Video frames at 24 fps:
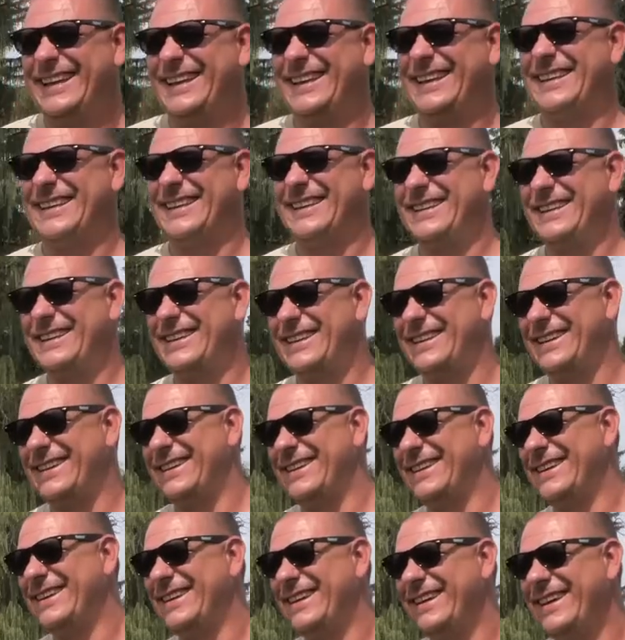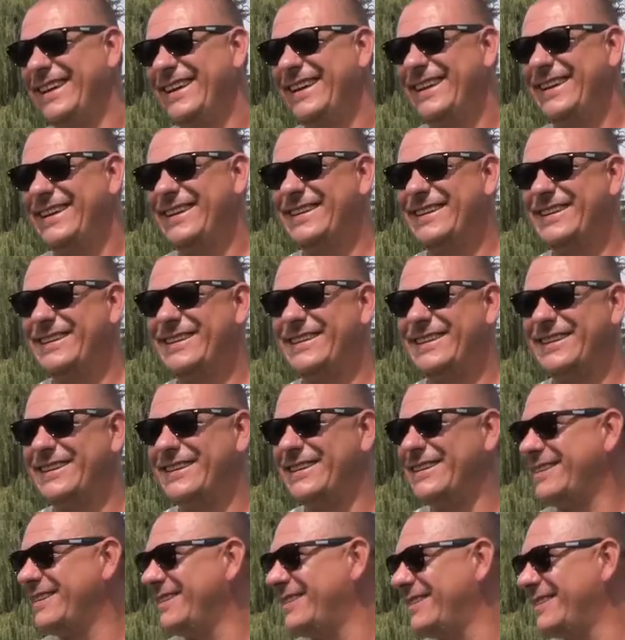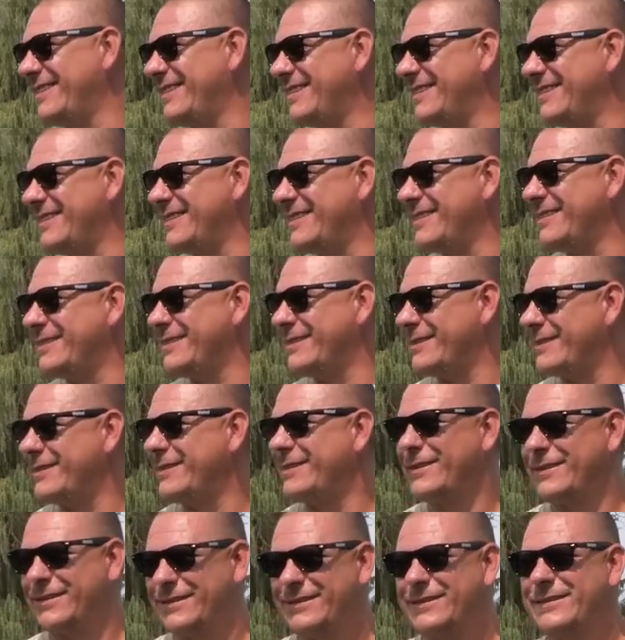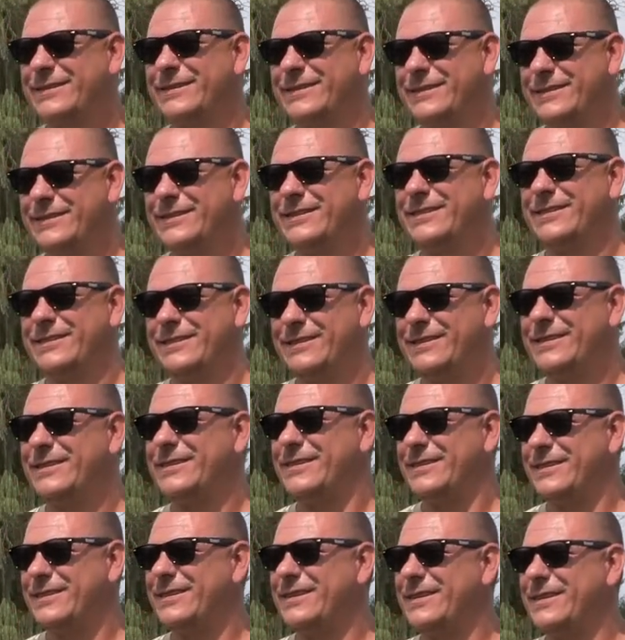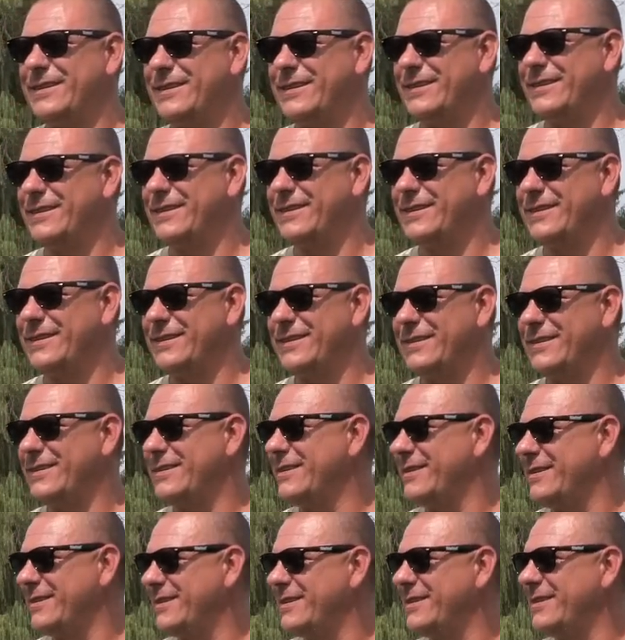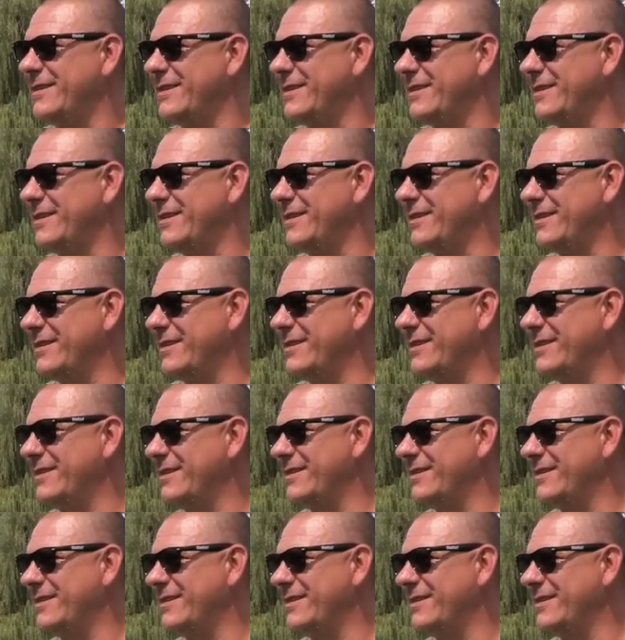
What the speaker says: (not speaking)